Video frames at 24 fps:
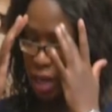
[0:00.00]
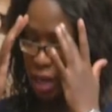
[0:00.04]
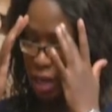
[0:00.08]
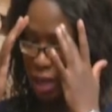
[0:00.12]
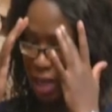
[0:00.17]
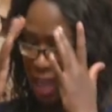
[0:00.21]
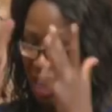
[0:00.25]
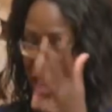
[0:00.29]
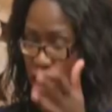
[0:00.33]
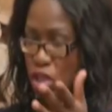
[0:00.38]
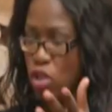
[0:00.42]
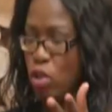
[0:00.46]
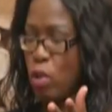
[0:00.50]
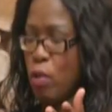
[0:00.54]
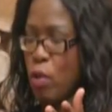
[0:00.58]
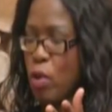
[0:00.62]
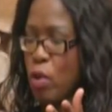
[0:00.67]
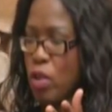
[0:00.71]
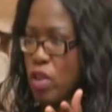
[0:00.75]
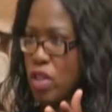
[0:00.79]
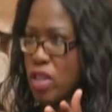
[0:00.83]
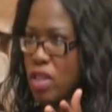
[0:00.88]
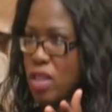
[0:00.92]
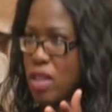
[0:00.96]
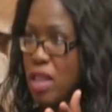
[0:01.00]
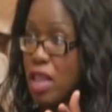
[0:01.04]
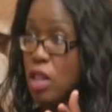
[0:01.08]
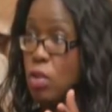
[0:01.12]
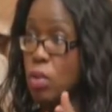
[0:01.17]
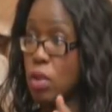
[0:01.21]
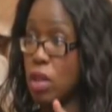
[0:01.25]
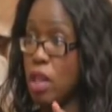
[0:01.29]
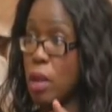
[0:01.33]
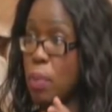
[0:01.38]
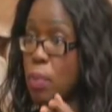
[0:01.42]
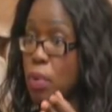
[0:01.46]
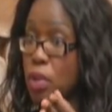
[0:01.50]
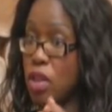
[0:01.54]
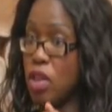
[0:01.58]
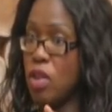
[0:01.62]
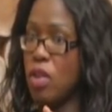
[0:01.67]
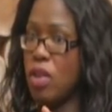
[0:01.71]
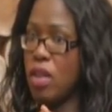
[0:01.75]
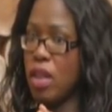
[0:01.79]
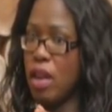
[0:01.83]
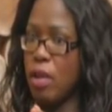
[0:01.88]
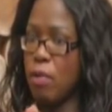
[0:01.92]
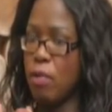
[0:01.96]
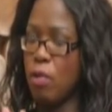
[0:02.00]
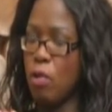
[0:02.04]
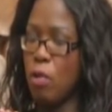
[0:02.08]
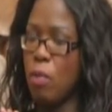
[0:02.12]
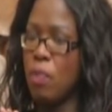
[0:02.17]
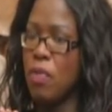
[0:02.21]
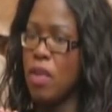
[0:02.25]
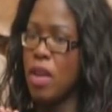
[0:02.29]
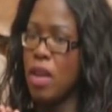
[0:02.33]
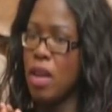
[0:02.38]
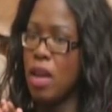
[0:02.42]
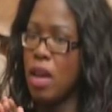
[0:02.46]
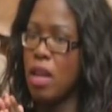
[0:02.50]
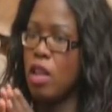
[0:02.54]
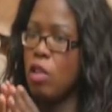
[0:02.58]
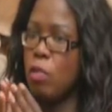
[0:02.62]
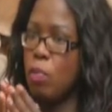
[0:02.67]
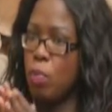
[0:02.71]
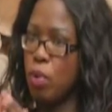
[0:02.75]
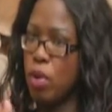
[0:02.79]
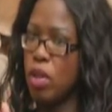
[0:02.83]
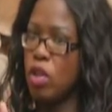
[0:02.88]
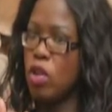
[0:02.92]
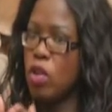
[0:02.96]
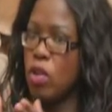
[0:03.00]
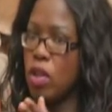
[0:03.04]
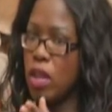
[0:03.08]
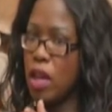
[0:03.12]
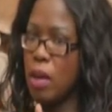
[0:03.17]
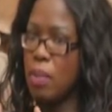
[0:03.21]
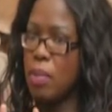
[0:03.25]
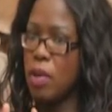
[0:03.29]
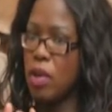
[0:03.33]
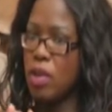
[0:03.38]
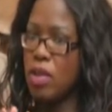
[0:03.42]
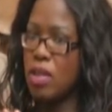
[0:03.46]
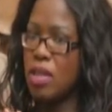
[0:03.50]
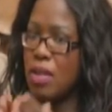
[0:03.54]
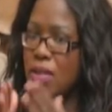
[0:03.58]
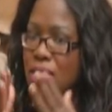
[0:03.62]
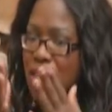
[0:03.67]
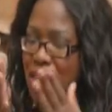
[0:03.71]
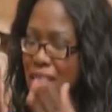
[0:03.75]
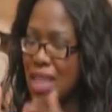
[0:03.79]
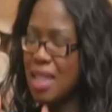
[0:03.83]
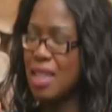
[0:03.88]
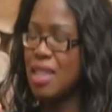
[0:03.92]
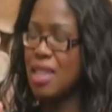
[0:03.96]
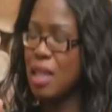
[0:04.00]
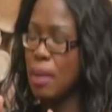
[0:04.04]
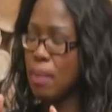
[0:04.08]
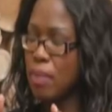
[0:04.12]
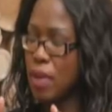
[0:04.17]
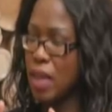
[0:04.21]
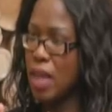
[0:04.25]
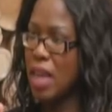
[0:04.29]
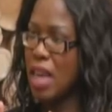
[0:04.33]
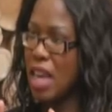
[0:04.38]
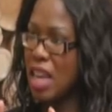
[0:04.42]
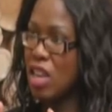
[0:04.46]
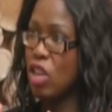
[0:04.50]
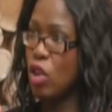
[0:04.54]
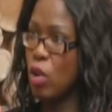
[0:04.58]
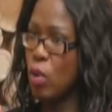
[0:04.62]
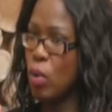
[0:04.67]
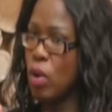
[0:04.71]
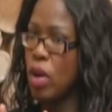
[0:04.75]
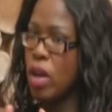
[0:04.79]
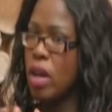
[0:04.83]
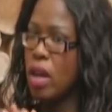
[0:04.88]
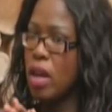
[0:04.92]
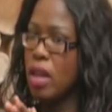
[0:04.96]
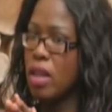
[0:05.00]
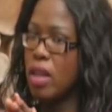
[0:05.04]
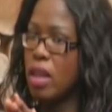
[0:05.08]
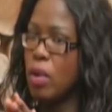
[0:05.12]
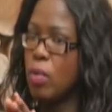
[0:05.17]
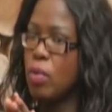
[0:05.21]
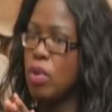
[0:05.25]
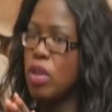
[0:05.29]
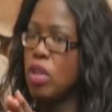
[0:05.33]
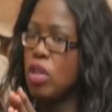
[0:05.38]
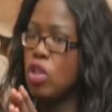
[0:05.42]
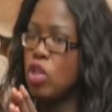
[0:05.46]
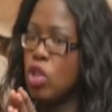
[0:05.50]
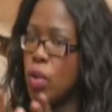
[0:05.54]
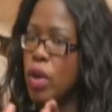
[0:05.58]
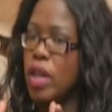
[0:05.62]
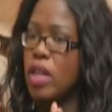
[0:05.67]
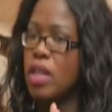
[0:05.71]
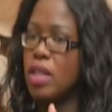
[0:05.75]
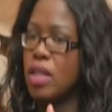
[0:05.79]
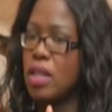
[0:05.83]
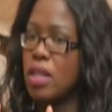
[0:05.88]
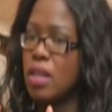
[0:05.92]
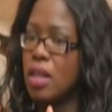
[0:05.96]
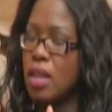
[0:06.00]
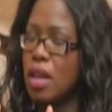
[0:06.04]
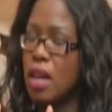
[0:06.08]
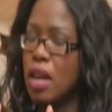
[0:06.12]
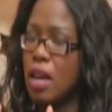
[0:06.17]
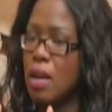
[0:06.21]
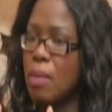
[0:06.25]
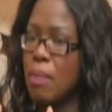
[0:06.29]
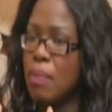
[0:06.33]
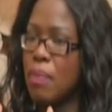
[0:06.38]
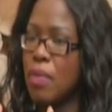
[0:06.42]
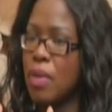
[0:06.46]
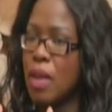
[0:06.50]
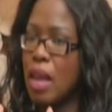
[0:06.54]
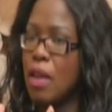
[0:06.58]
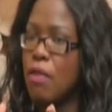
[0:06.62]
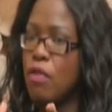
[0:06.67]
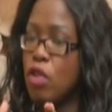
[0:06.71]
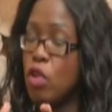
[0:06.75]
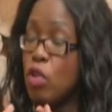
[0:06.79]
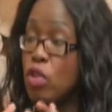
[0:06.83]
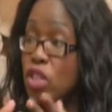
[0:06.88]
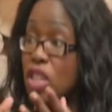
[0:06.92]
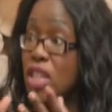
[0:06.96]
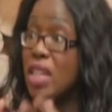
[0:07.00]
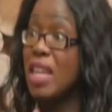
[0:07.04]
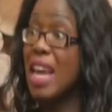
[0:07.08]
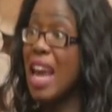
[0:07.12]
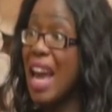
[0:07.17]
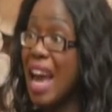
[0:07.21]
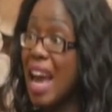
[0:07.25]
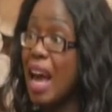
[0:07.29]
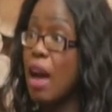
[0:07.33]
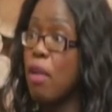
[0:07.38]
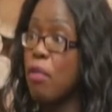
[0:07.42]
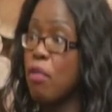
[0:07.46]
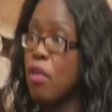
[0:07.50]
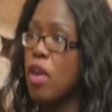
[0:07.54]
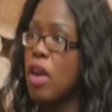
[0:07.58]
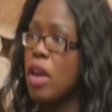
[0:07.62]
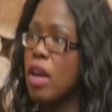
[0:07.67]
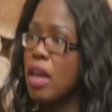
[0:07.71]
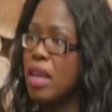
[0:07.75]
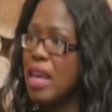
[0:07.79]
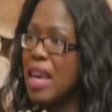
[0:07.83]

That is your focus. That's what they're putting you there for. And they've put you there because they've seen something in you. They wouldn't do it if you didn't have that.